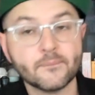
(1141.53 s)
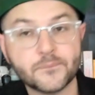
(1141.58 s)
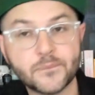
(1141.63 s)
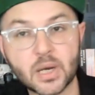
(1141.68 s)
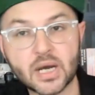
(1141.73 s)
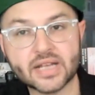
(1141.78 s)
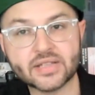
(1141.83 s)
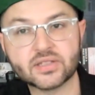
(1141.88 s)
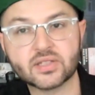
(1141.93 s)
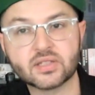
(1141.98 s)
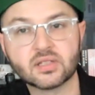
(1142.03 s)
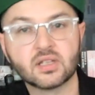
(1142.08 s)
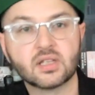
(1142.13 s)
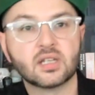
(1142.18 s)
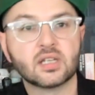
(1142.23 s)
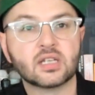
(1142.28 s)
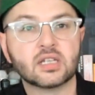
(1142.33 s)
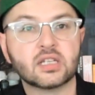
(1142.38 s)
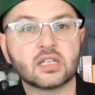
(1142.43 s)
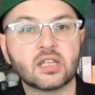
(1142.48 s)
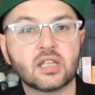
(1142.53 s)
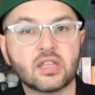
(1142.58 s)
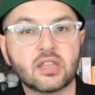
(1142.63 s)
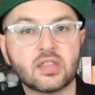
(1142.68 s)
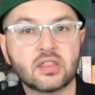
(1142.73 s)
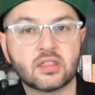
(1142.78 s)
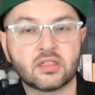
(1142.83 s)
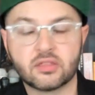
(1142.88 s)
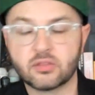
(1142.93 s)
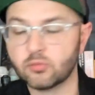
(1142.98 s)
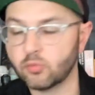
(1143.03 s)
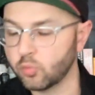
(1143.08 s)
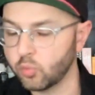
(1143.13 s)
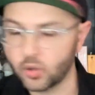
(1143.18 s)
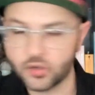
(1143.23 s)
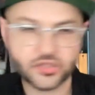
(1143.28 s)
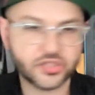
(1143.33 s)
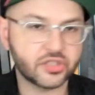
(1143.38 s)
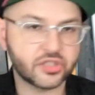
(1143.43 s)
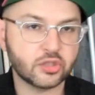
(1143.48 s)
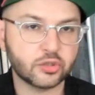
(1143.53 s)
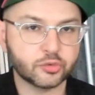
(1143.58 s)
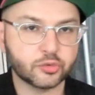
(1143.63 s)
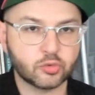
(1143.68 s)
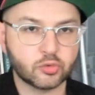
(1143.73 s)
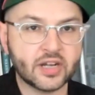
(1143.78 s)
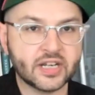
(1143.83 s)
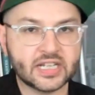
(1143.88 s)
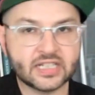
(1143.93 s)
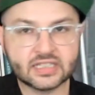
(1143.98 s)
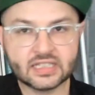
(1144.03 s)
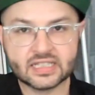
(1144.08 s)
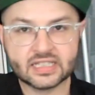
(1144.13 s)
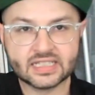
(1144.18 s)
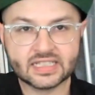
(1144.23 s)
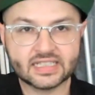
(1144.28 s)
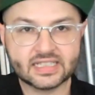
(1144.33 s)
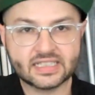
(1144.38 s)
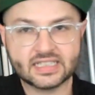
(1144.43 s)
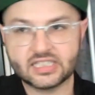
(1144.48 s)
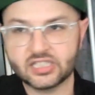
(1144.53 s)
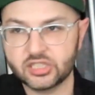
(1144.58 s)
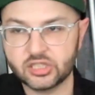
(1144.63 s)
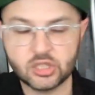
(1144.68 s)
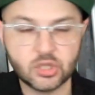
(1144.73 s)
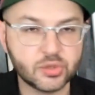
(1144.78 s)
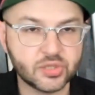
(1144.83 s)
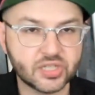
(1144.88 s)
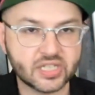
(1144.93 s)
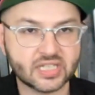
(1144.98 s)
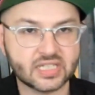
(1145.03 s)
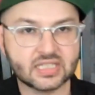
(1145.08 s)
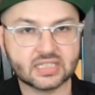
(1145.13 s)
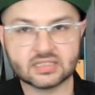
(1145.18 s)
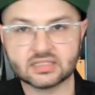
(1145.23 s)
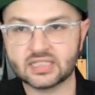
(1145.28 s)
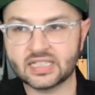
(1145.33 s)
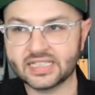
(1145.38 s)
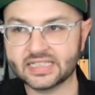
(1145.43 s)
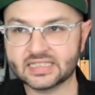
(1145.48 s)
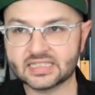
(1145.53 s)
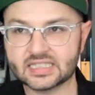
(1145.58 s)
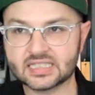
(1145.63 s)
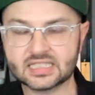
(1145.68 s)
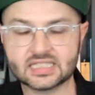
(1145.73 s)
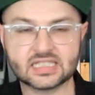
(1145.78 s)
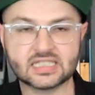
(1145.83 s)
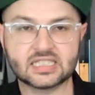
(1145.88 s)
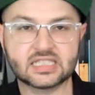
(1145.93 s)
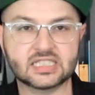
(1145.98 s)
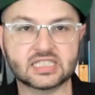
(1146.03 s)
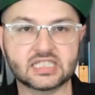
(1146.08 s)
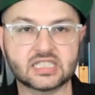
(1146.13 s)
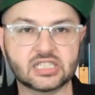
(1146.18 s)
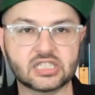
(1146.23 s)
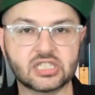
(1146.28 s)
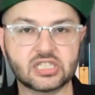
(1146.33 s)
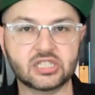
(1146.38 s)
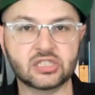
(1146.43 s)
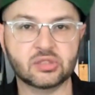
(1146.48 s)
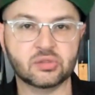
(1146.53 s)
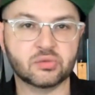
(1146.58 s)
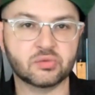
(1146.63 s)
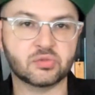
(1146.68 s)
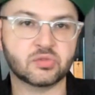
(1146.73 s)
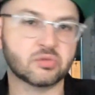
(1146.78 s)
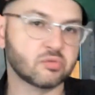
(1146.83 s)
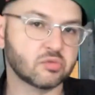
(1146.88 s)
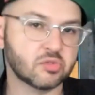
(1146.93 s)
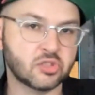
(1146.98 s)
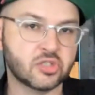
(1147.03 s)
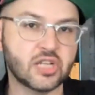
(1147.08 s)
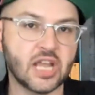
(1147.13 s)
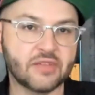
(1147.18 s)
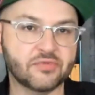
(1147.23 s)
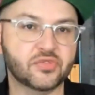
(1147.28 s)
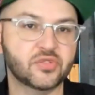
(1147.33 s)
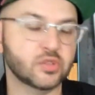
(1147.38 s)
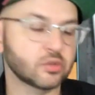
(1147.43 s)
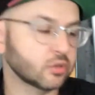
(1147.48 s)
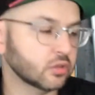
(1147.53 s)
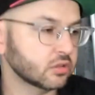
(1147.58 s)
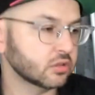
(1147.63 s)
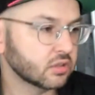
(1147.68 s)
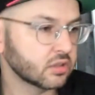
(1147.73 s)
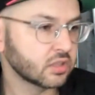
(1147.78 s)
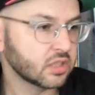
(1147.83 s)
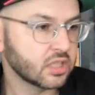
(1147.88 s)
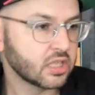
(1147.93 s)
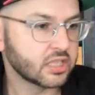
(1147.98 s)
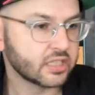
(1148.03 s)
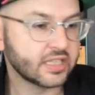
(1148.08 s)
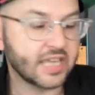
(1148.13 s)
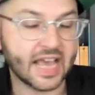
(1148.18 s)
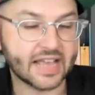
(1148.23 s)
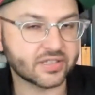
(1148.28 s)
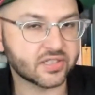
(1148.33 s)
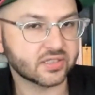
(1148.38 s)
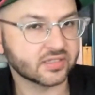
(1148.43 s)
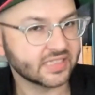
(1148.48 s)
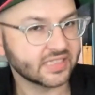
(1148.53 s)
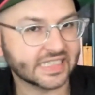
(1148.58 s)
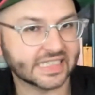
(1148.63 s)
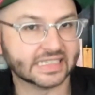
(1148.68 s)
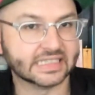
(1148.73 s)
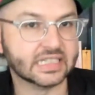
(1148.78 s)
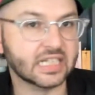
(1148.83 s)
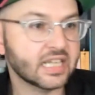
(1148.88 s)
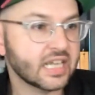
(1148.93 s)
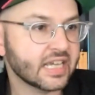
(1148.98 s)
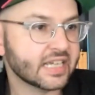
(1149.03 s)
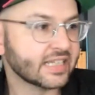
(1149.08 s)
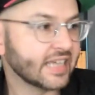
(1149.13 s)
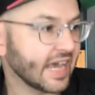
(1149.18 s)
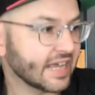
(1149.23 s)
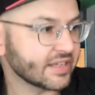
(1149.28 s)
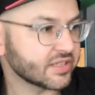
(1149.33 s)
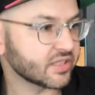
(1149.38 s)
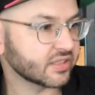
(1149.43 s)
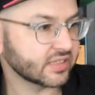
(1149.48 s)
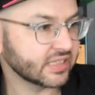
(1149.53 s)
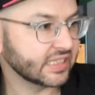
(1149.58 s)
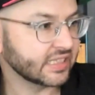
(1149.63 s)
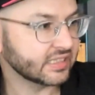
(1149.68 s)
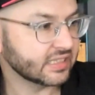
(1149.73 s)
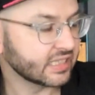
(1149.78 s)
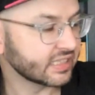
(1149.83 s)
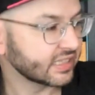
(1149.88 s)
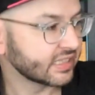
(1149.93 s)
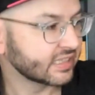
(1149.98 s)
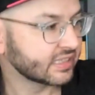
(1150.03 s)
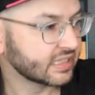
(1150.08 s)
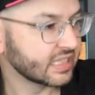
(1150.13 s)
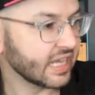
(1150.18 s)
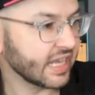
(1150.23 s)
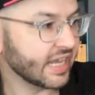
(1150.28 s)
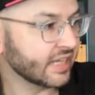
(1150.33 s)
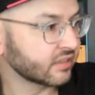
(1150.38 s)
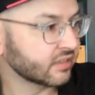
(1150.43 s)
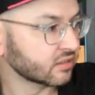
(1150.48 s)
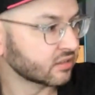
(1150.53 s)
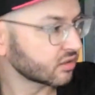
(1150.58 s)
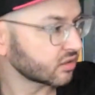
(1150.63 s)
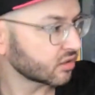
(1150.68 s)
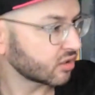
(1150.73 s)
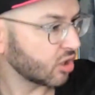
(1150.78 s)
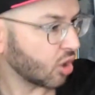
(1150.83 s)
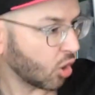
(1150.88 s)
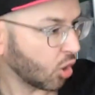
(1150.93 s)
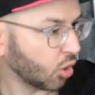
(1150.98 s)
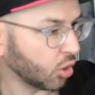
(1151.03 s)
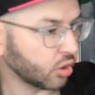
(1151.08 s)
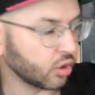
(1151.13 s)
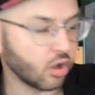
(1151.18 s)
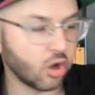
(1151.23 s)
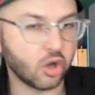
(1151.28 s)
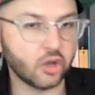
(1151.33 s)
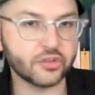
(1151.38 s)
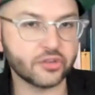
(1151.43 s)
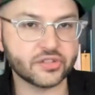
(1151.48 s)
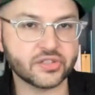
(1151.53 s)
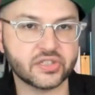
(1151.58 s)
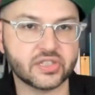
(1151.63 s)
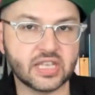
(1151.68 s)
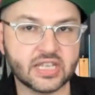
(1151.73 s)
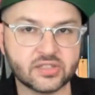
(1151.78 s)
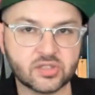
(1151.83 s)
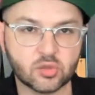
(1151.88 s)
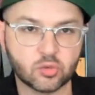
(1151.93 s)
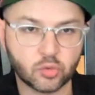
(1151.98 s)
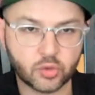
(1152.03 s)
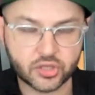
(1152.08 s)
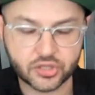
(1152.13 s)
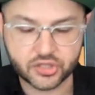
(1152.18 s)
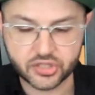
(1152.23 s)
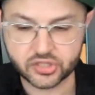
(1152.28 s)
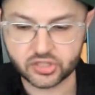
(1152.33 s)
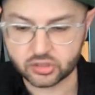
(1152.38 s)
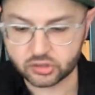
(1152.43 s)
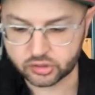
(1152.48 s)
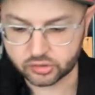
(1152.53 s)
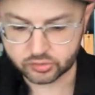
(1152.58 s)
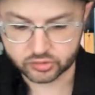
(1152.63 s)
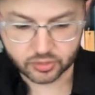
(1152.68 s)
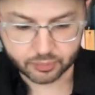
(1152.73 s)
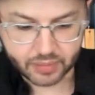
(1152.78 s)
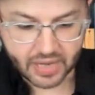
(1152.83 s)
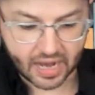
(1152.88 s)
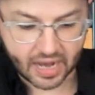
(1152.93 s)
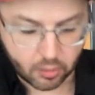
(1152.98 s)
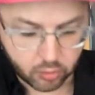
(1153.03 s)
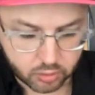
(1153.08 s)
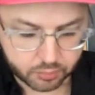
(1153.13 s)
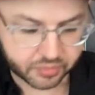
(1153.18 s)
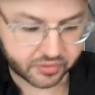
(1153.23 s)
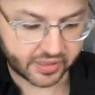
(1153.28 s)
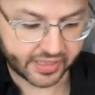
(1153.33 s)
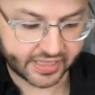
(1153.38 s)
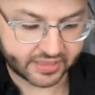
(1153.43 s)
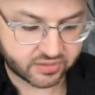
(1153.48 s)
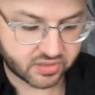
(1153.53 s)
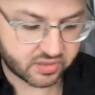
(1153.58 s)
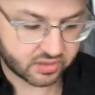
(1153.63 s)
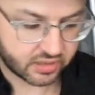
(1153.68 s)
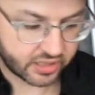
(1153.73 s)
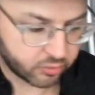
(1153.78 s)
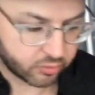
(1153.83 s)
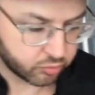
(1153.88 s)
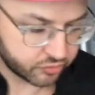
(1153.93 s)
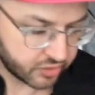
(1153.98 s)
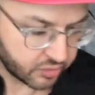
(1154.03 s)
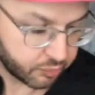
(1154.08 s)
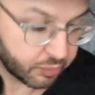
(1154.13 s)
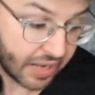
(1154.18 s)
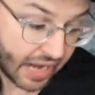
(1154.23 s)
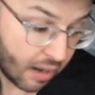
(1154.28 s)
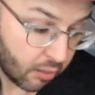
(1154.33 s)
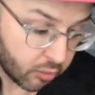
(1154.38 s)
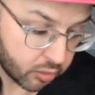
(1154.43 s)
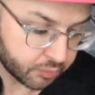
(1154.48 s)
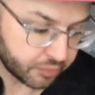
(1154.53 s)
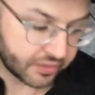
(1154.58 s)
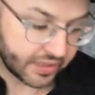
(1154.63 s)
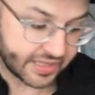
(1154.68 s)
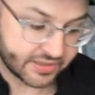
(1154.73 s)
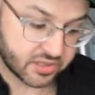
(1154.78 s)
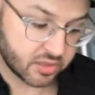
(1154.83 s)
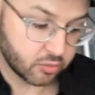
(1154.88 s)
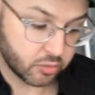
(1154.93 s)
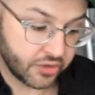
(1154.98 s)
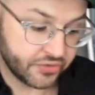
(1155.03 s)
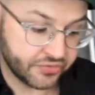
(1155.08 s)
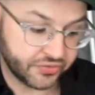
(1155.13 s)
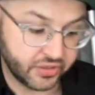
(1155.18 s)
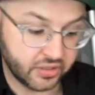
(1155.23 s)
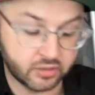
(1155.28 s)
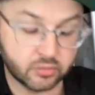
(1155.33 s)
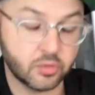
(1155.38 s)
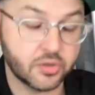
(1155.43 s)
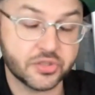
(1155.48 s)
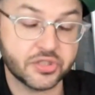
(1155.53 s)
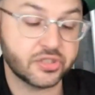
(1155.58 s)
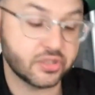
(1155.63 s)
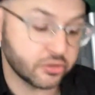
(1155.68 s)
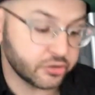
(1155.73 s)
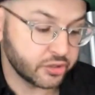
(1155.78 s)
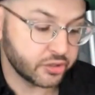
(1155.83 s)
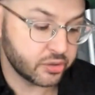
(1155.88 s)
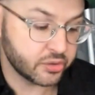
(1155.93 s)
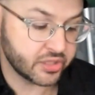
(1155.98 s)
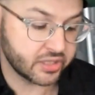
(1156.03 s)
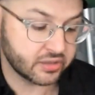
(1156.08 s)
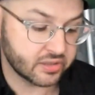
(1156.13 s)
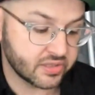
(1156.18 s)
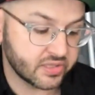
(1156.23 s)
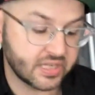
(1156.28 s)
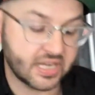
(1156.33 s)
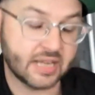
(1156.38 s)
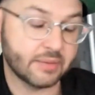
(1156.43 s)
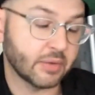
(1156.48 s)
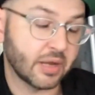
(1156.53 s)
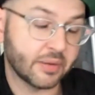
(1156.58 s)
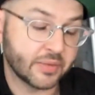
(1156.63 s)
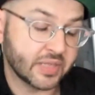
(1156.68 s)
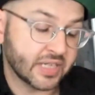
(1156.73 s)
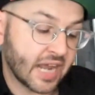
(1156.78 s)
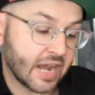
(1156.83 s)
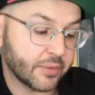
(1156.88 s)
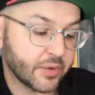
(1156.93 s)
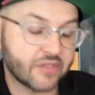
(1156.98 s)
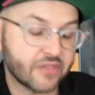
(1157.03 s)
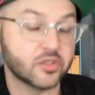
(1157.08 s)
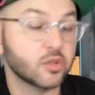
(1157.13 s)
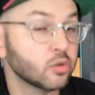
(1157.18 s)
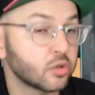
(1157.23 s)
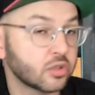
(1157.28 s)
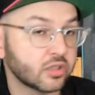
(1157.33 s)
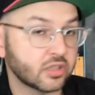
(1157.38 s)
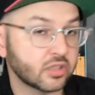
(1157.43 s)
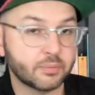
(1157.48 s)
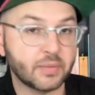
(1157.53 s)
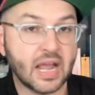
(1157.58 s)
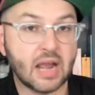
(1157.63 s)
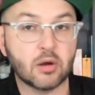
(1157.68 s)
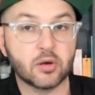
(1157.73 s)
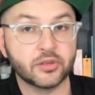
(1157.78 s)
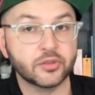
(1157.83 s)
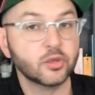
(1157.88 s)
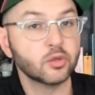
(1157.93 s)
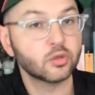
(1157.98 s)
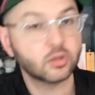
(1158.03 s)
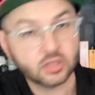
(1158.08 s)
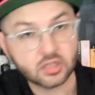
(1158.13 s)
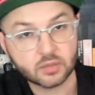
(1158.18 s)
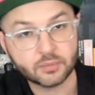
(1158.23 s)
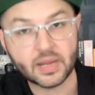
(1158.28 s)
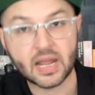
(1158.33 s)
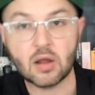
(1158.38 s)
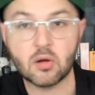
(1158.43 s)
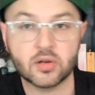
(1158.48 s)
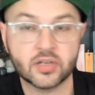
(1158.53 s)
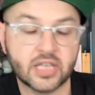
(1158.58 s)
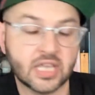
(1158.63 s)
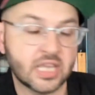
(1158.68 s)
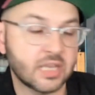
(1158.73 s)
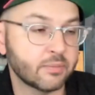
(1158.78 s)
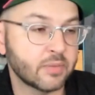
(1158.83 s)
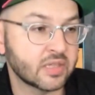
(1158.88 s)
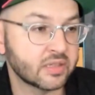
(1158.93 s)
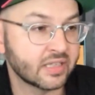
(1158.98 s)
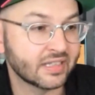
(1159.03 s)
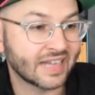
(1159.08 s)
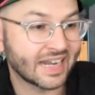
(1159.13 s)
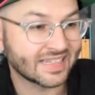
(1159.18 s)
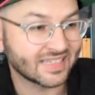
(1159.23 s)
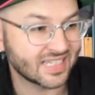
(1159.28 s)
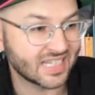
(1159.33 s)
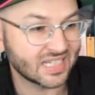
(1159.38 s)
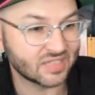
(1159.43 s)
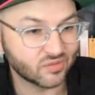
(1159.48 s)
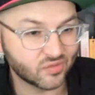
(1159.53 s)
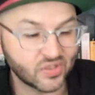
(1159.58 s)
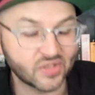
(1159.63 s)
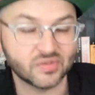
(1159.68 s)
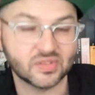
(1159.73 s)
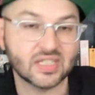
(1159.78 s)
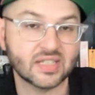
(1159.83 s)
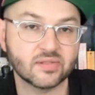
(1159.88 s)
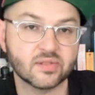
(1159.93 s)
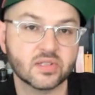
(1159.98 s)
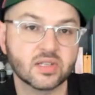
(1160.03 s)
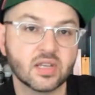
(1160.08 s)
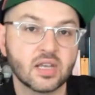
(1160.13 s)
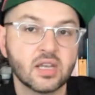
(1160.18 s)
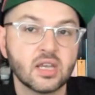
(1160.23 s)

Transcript: But we're still running using like, you know, jet fuel, gasoline and coal, all these things. We're still the power plants are one thing. We're still using the same. I mean, now we have nuclear power. Nuclear power came in the 1950s.